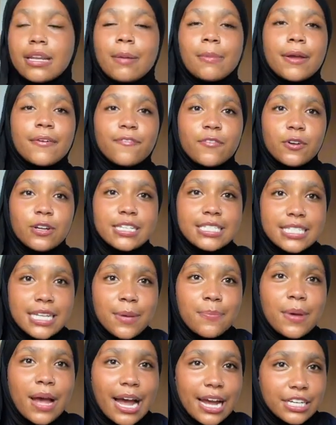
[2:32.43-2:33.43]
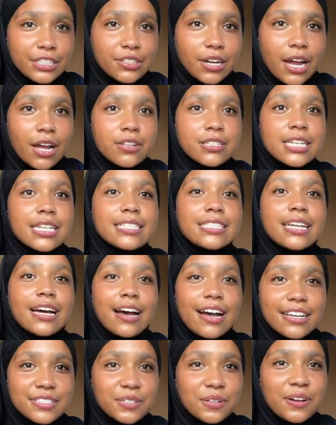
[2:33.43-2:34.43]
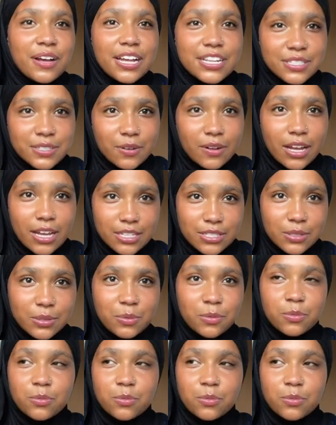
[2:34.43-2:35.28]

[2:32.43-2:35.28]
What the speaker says: my first tip at tryouts is to hustle, hustle, hustle.